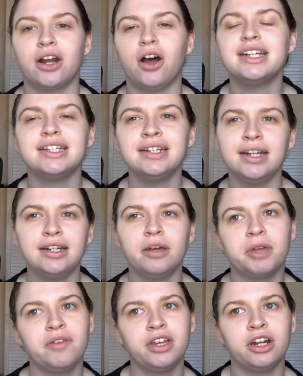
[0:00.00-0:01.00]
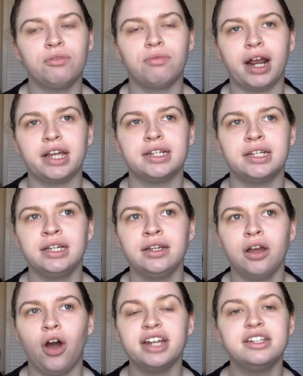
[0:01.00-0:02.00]
I didn't end up giving it a rating.
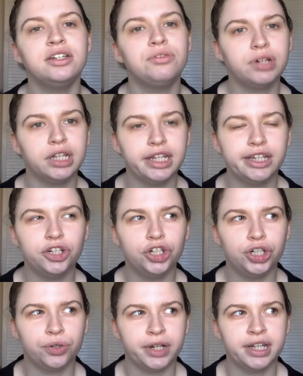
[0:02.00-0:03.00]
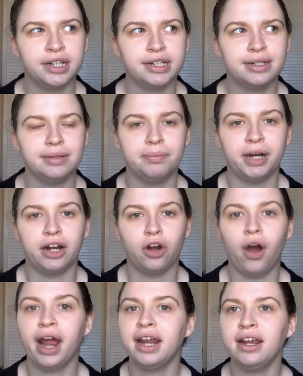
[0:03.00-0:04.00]
I did really enjoy it, but
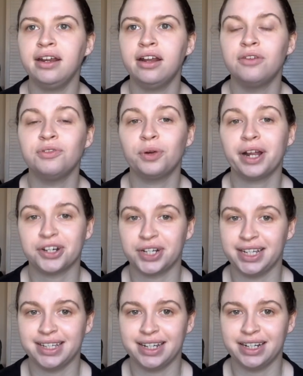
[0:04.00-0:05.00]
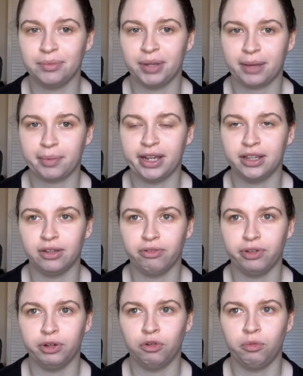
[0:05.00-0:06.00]
I have not actually seen the Black Panther
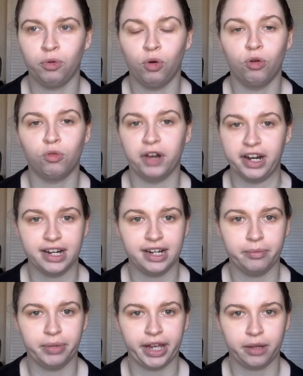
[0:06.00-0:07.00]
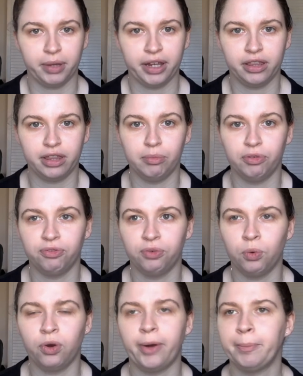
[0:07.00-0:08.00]
film or read any Black Panther
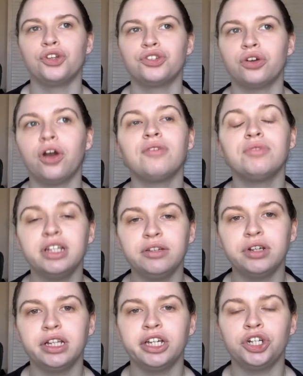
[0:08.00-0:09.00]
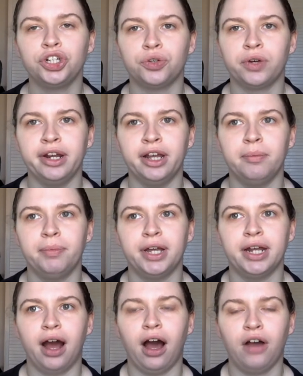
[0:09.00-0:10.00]
before. So I really, really enjoyed it,
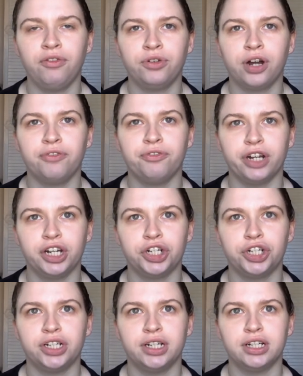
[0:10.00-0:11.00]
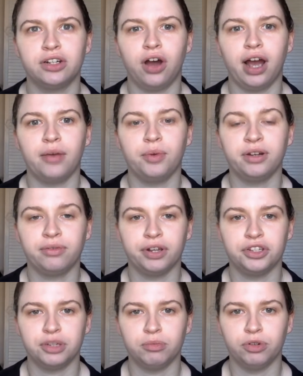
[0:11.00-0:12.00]
but after I finished it, I went and
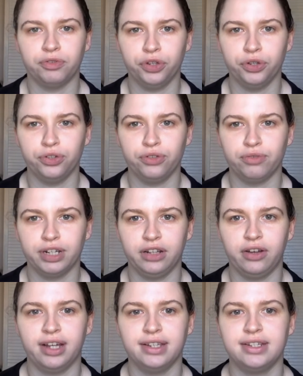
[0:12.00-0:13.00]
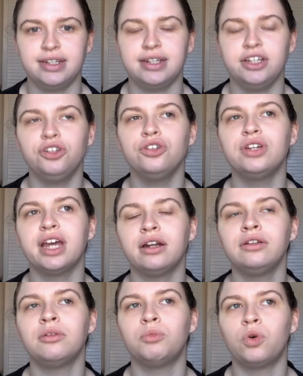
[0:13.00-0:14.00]
read some reviews and realised you get a
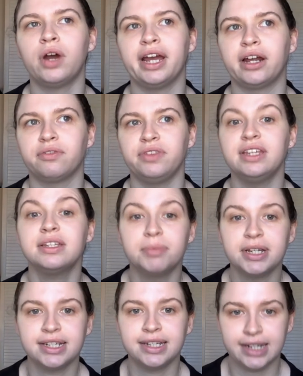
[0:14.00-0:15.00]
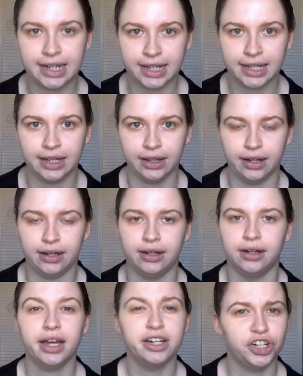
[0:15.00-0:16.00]
lot more out of this particular
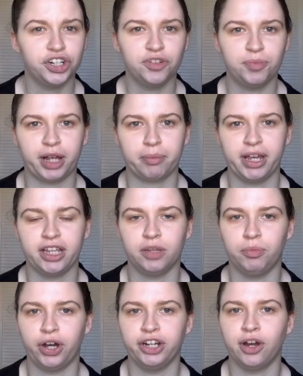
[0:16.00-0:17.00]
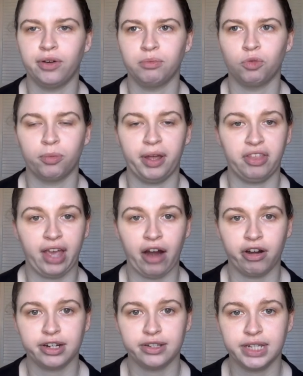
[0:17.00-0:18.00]
edition of Black Panther by knowing more about the
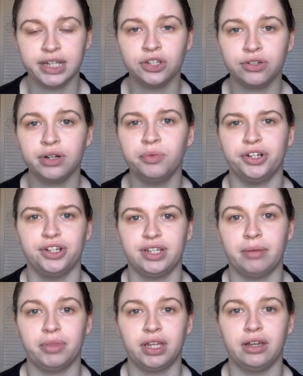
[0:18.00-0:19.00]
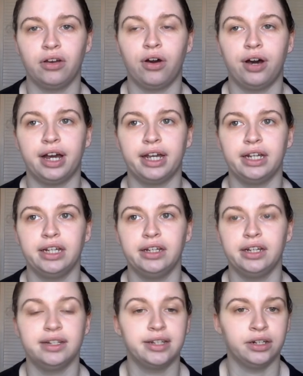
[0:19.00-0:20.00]
character's history, which is something I
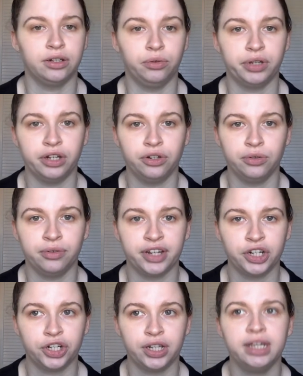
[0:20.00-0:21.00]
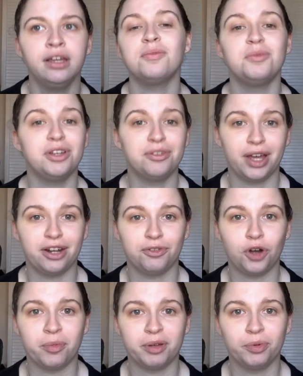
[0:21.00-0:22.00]
intend to look into eventually fan of
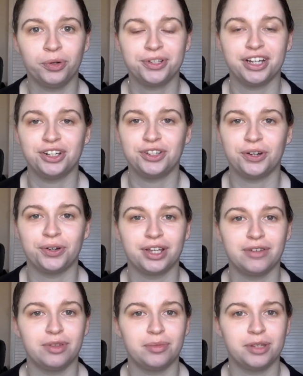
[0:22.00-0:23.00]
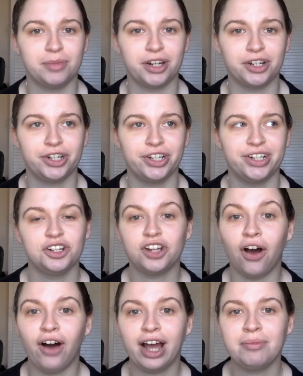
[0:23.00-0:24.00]
comic books. I just don't give them as much
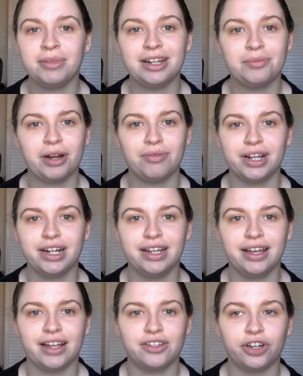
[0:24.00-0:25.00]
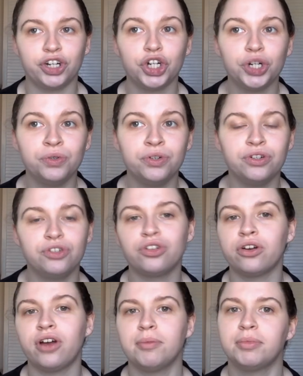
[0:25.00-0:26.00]
time in my reading as I should. So
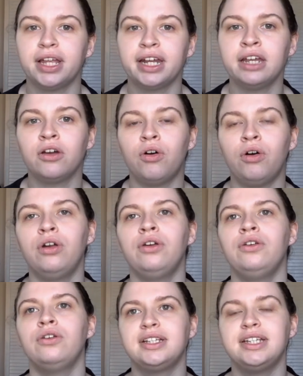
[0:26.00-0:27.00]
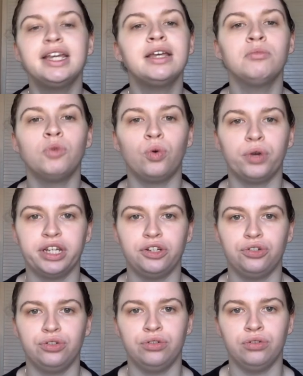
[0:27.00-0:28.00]
I'm planning on digging more
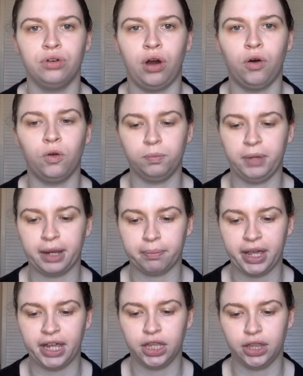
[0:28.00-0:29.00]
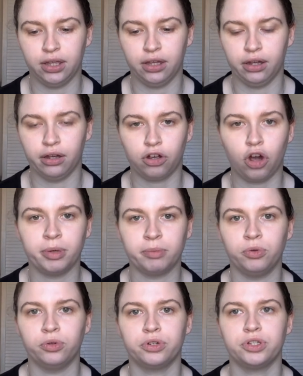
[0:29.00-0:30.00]
into old Black Panther comic
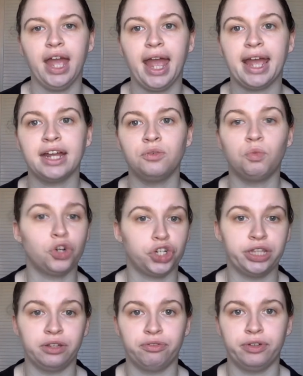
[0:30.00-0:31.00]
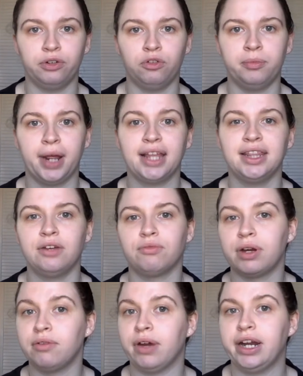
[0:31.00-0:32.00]
books and watching the film and then
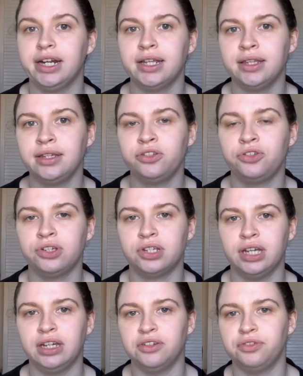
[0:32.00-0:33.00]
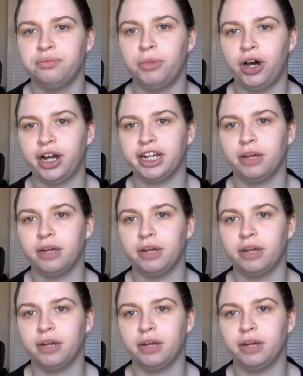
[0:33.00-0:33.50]
rereading this to see if my